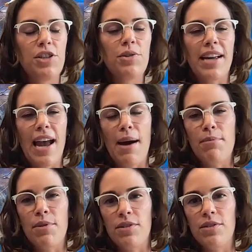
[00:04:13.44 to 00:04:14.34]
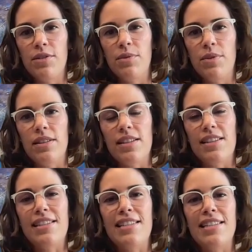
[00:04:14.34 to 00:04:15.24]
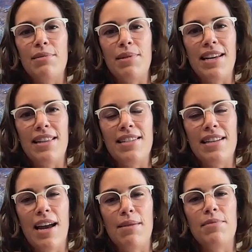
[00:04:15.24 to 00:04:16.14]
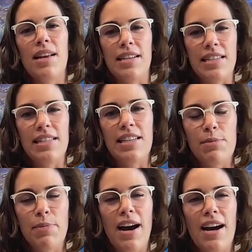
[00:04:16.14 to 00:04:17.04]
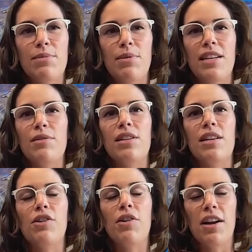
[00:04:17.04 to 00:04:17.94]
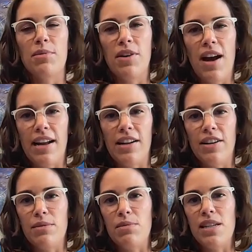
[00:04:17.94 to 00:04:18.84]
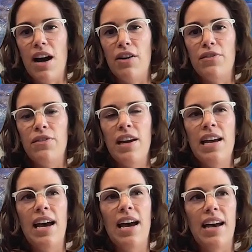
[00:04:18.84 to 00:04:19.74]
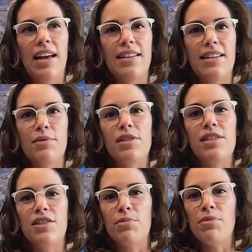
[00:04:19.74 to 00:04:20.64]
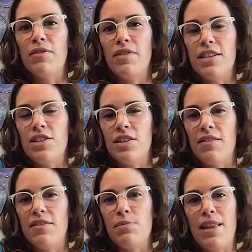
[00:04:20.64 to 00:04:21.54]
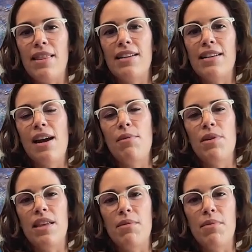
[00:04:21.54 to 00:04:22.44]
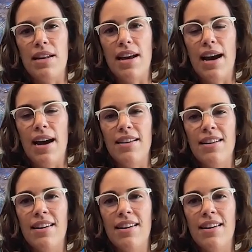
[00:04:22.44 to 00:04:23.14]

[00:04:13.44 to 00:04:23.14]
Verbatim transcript: Stuart Campbell was assisting me at the time and he's since passed but he was an incredible angler himself and it was such a privilege to have spent that time with him and dad